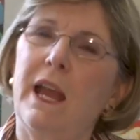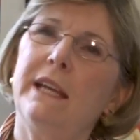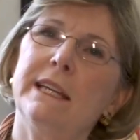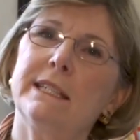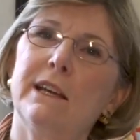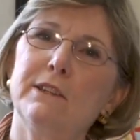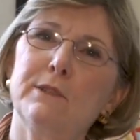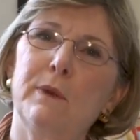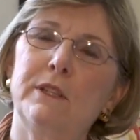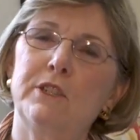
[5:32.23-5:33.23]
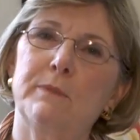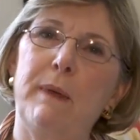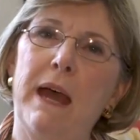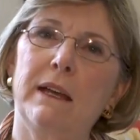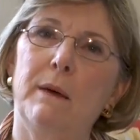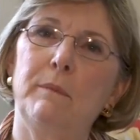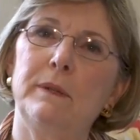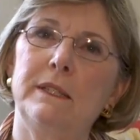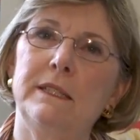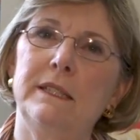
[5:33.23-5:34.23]
I guess I also want to just back up
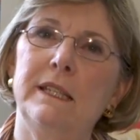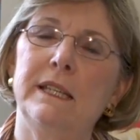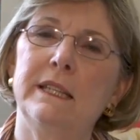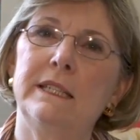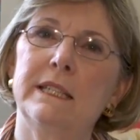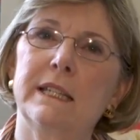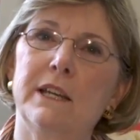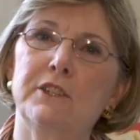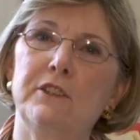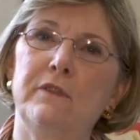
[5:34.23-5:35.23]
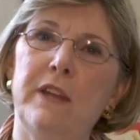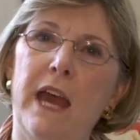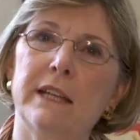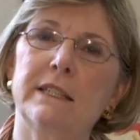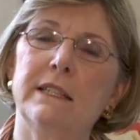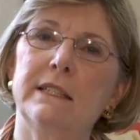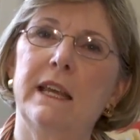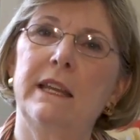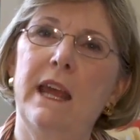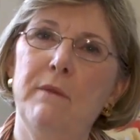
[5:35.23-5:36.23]
in, in the discussion of taxes
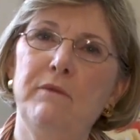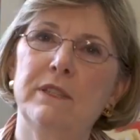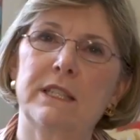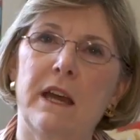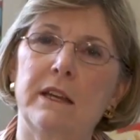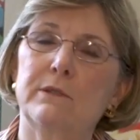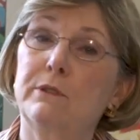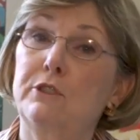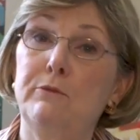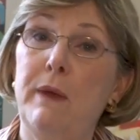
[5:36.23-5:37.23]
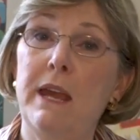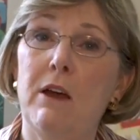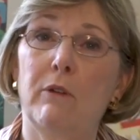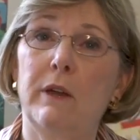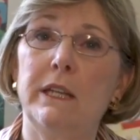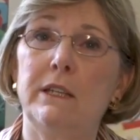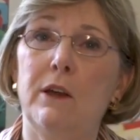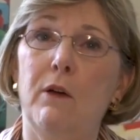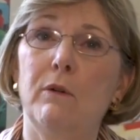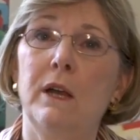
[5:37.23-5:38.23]
and emphasize what you may already
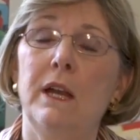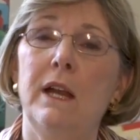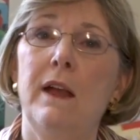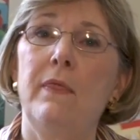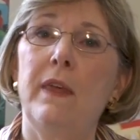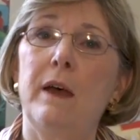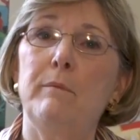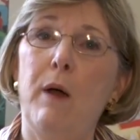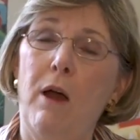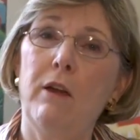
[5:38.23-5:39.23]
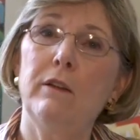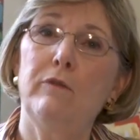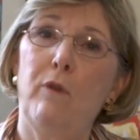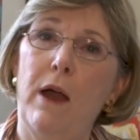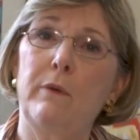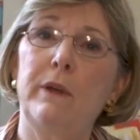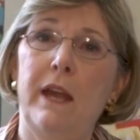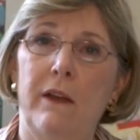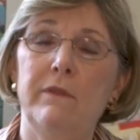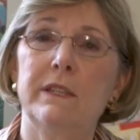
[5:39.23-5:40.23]
know that part of why we
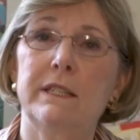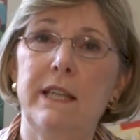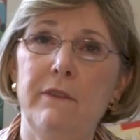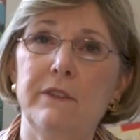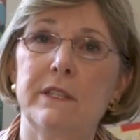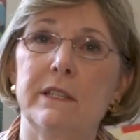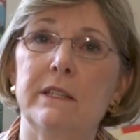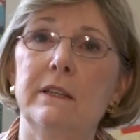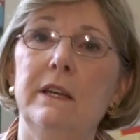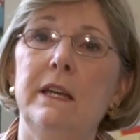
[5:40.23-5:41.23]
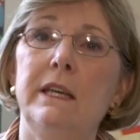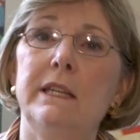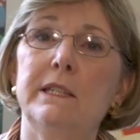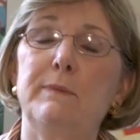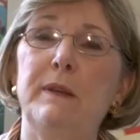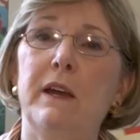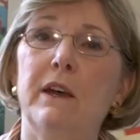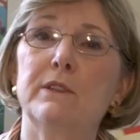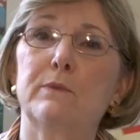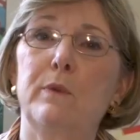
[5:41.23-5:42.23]
have this deficit is
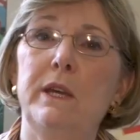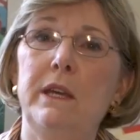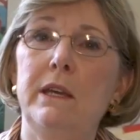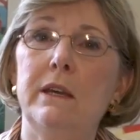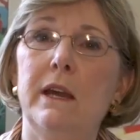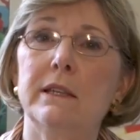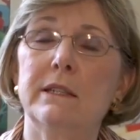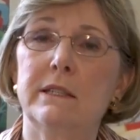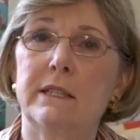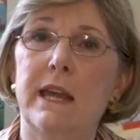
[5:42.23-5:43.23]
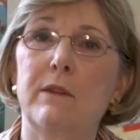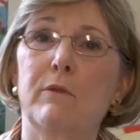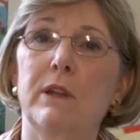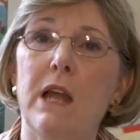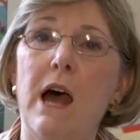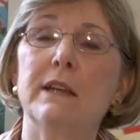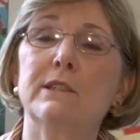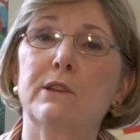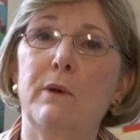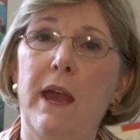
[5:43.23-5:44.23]
because we as a state rely
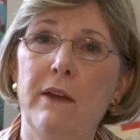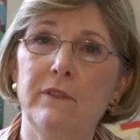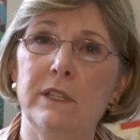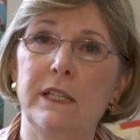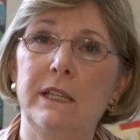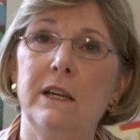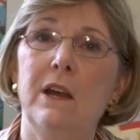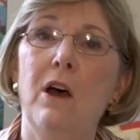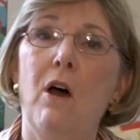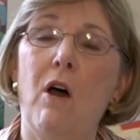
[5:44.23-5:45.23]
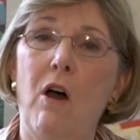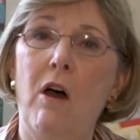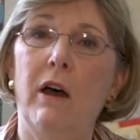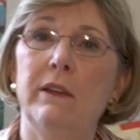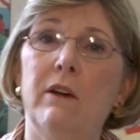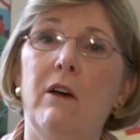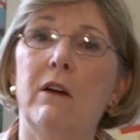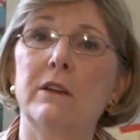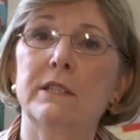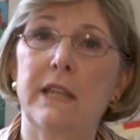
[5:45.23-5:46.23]
so heavily on
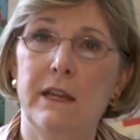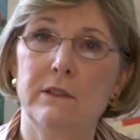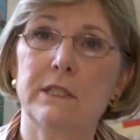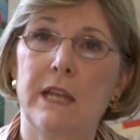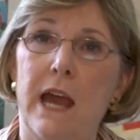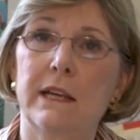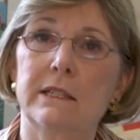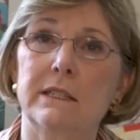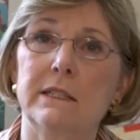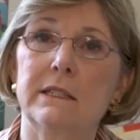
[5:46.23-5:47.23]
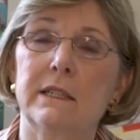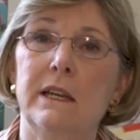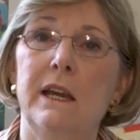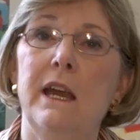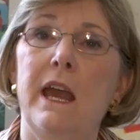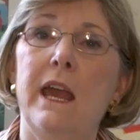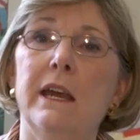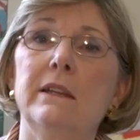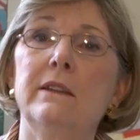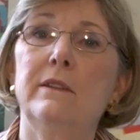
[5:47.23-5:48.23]
our sales taxes
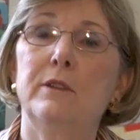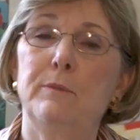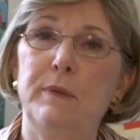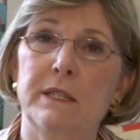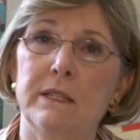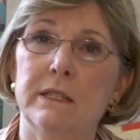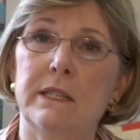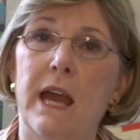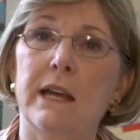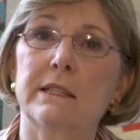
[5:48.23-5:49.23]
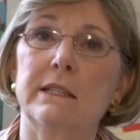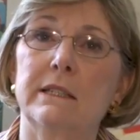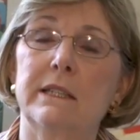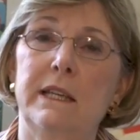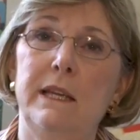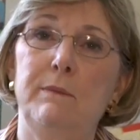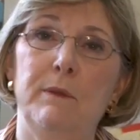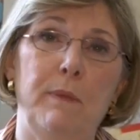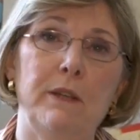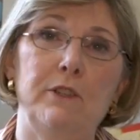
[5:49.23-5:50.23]
and the business taxes to keep
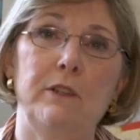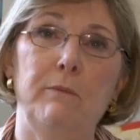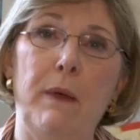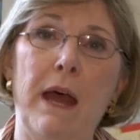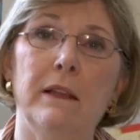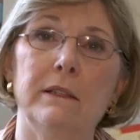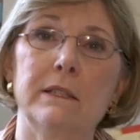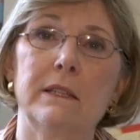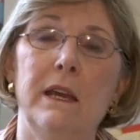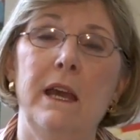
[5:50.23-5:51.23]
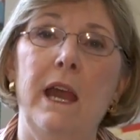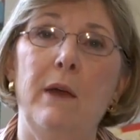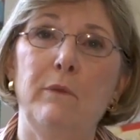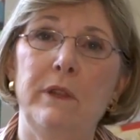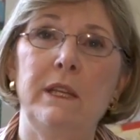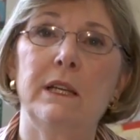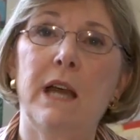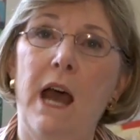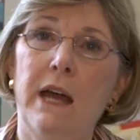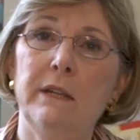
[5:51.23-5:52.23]
the budget in balance. And when the
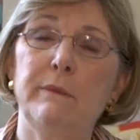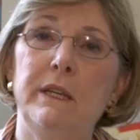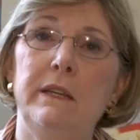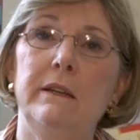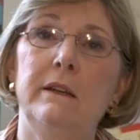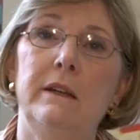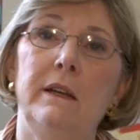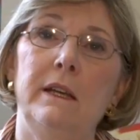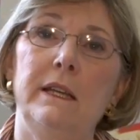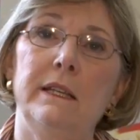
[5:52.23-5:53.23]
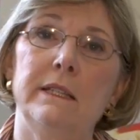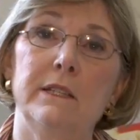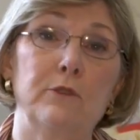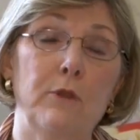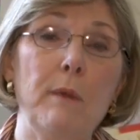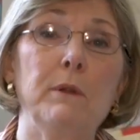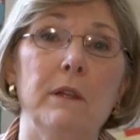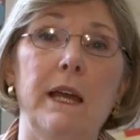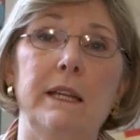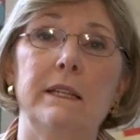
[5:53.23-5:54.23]
economy is in trouble
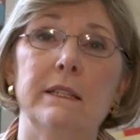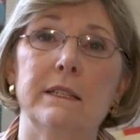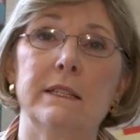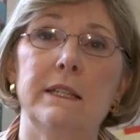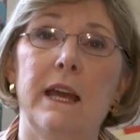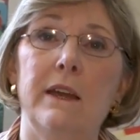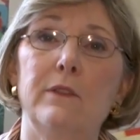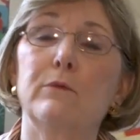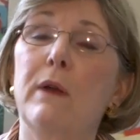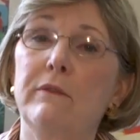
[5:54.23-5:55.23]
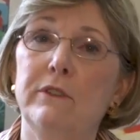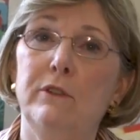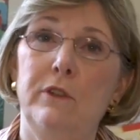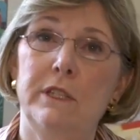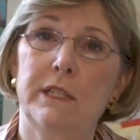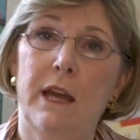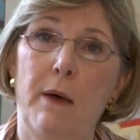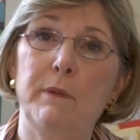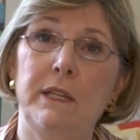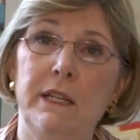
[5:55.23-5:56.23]
like it is today, the revenue that's
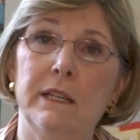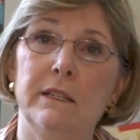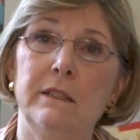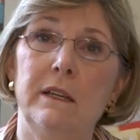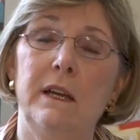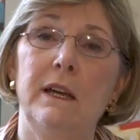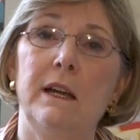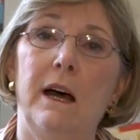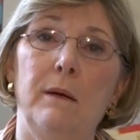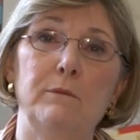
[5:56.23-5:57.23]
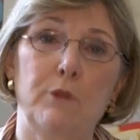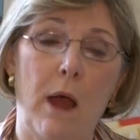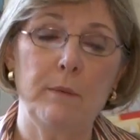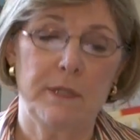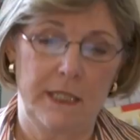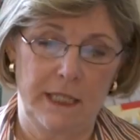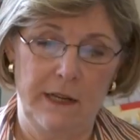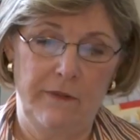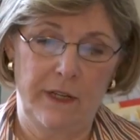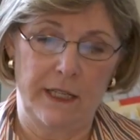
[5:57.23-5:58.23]
coming in um, drops
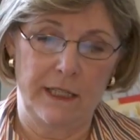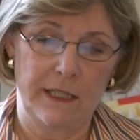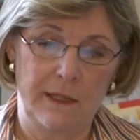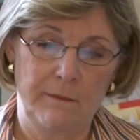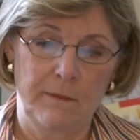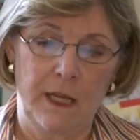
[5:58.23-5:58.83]
significantly.